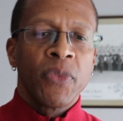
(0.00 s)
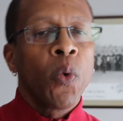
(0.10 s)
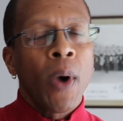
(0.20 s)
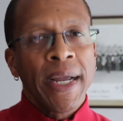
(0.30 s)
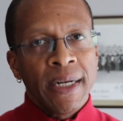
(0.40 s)

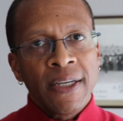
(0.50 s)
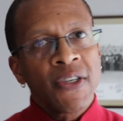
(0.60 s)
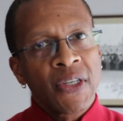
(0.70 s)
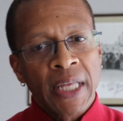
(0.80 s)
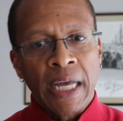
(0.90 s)
The
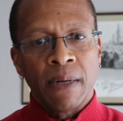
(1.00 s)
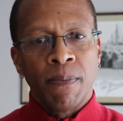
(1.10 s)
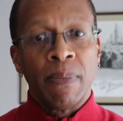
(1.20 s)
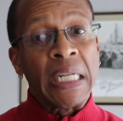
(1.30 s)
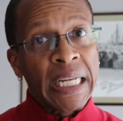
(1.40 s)
whiteness
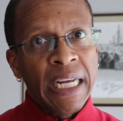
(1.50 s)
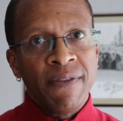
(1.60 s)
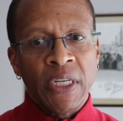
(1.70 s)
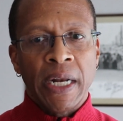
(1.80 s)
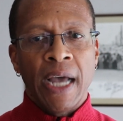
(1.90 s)
that
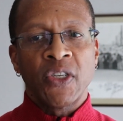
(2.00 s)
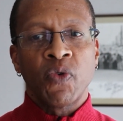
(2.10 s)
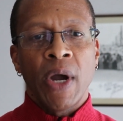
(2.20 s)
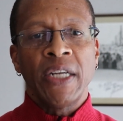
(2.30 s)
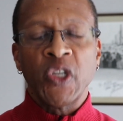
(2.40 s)
believes it has a
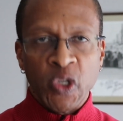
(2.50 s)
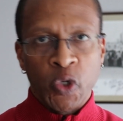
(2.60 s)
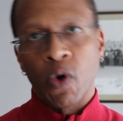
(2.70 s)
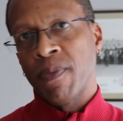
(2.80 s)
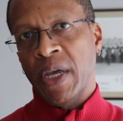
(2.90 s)
right to
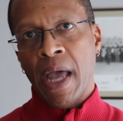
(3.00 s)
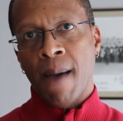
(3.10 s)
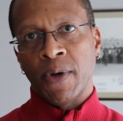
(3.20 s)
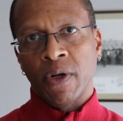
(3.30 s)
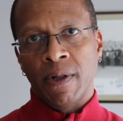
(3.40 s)
storm the
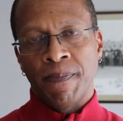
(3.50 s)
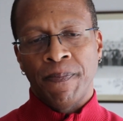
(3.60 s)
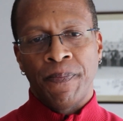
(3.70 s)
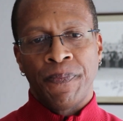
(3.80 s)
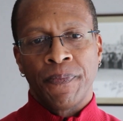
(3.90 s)
Capitol.
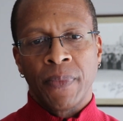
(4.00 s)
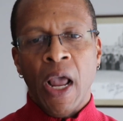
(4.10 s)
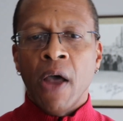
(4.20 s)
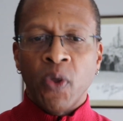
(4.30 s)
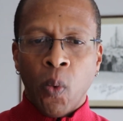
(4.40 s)

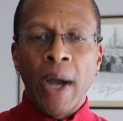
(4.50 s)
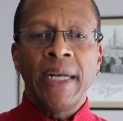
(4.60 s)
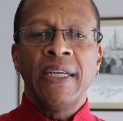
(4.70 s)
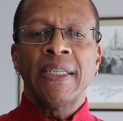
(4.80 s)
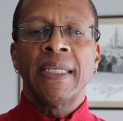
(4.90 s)
The
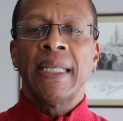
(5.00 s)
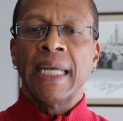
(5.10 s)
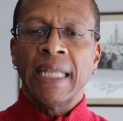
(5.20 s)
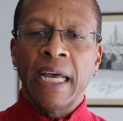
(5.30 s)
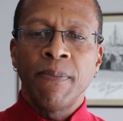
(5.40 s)
whiteness
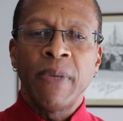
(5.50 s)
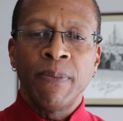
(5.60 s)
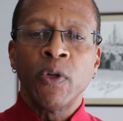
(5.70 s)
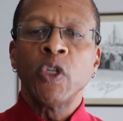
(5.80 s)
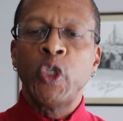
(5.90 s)
that let
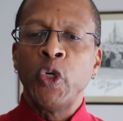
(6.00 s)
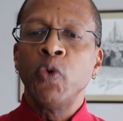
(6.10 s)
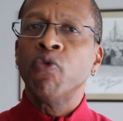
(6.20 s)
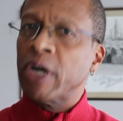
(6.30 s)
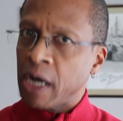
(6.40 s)
people
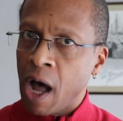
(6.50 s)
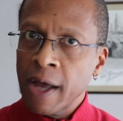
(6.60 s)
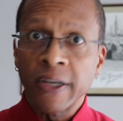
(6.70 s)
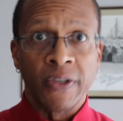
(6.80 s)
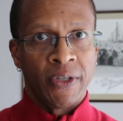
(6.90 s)
do
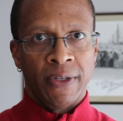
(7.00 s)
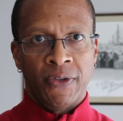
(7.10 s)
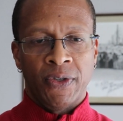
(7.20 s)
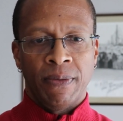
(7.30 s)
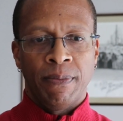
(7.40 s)

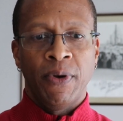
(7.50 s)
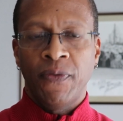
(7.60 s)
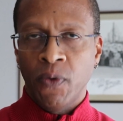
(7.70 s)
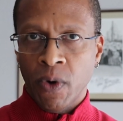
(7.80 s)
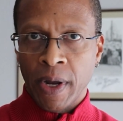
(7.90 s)
reconnaissance
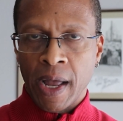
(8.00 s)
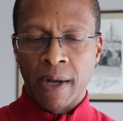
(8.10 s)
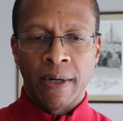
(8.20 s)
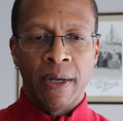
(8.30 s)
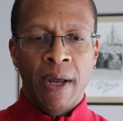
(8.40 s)

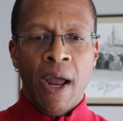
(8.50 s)
beforehand.